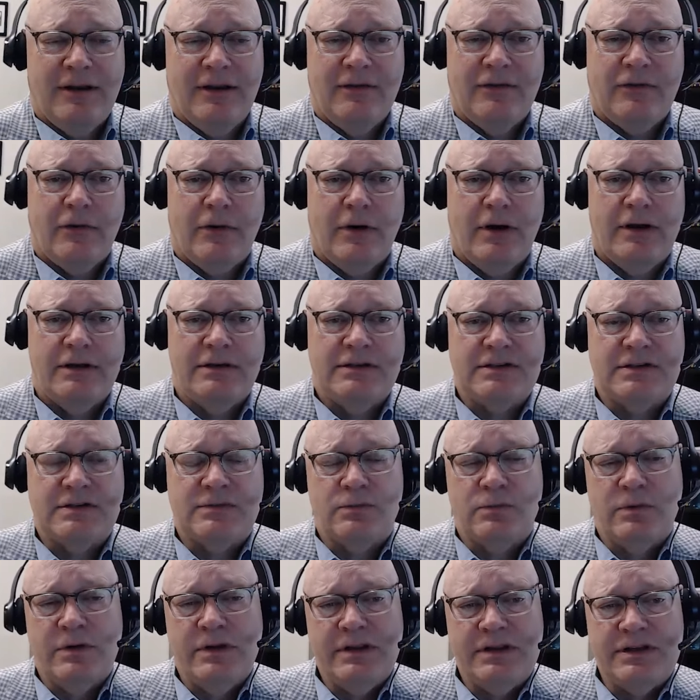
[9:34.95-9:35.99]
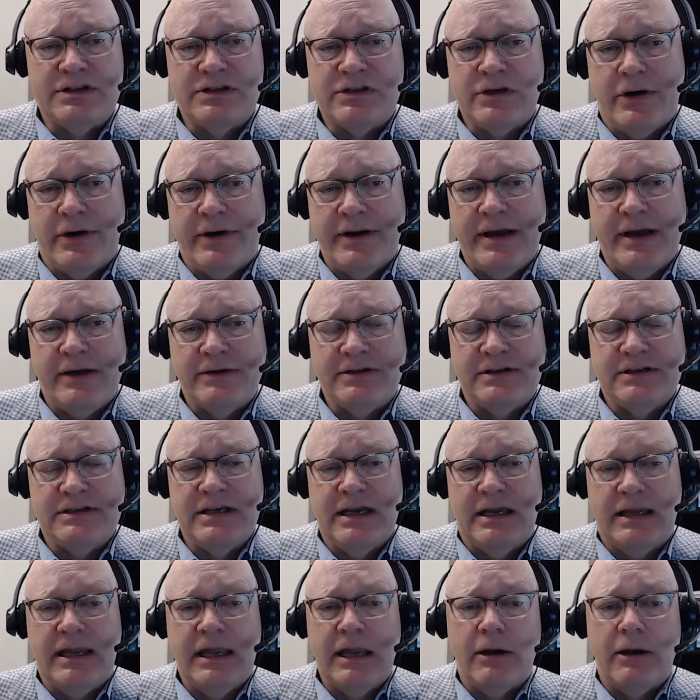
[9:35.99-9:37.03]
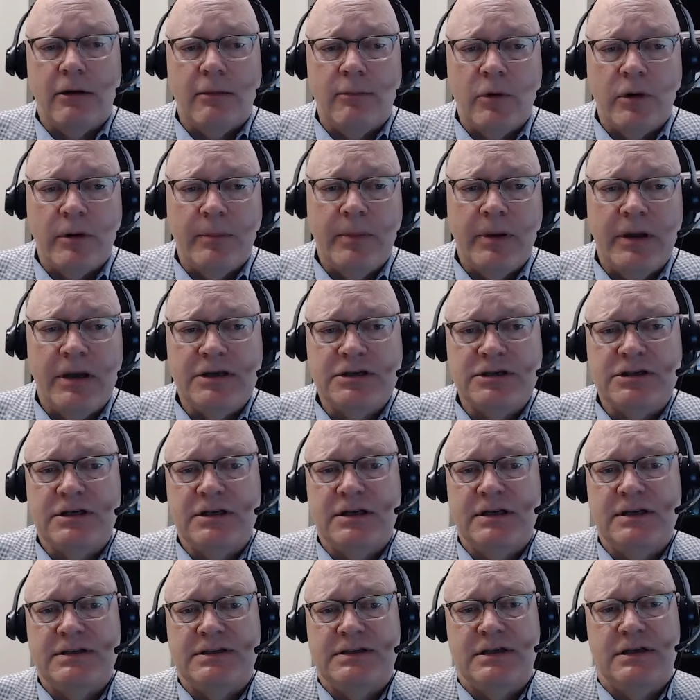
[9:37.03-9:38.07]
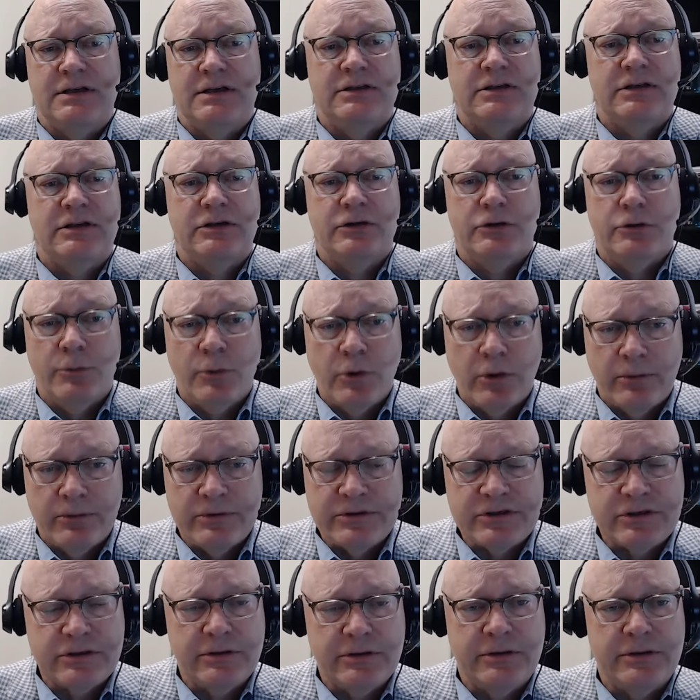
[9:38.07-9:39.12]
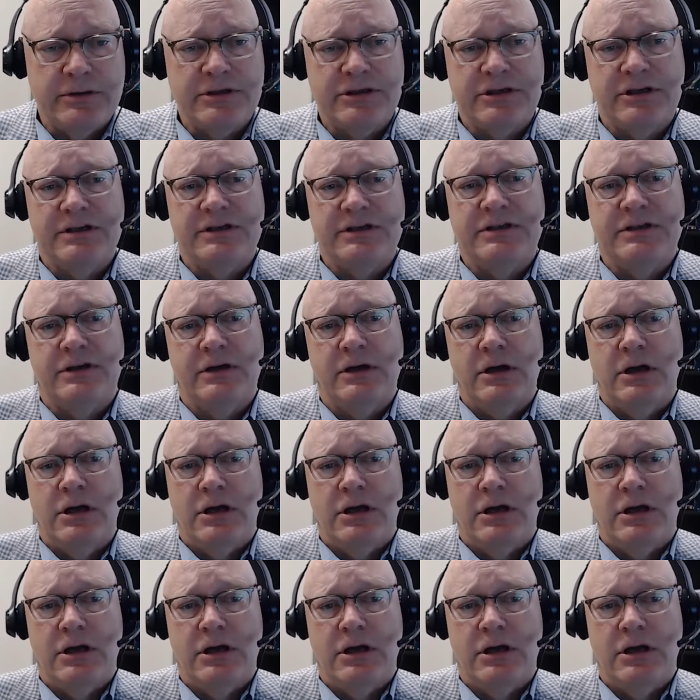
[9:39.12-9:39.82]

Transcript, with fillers: And so I just really sought out to take care of more patients and to do more research and to